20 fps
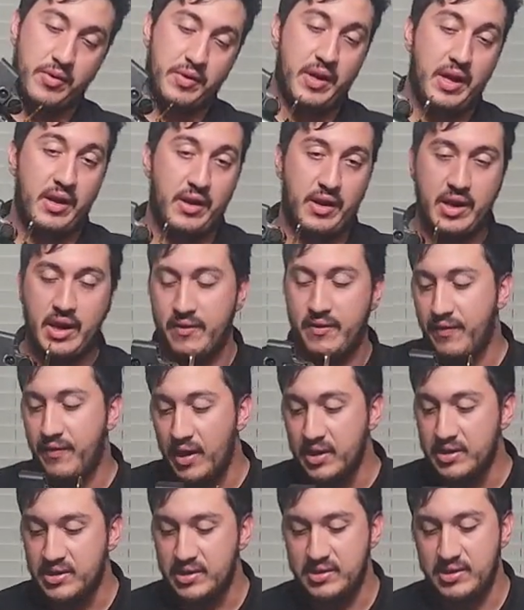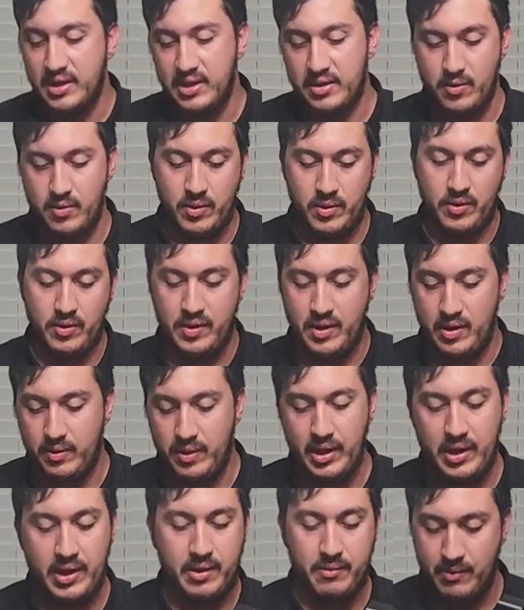thing, and it kind of functions like the real thing,
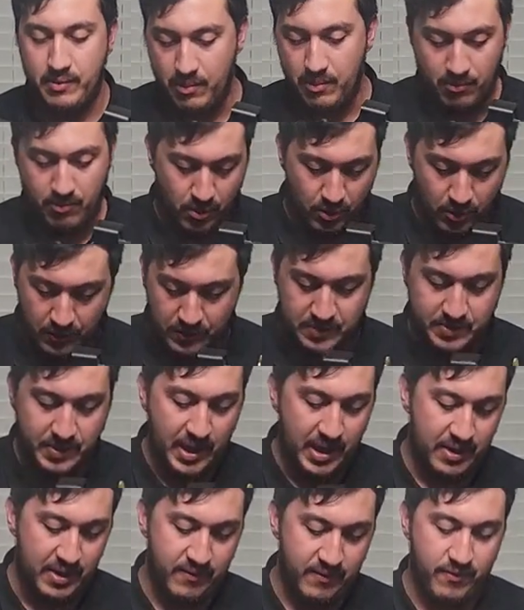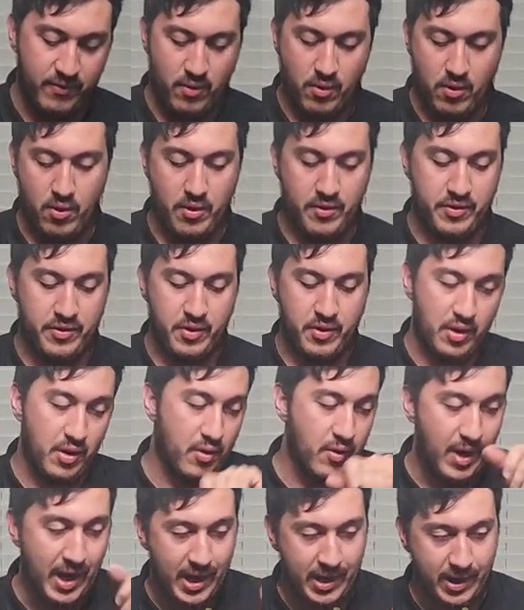right? It, it moves back and forth. You can
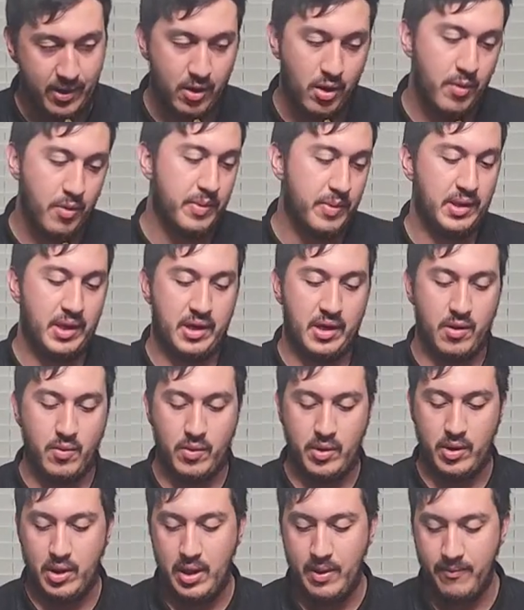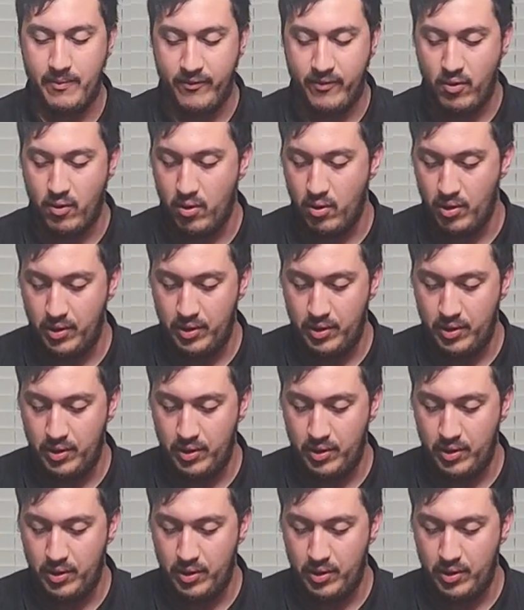crack it open like a real M4.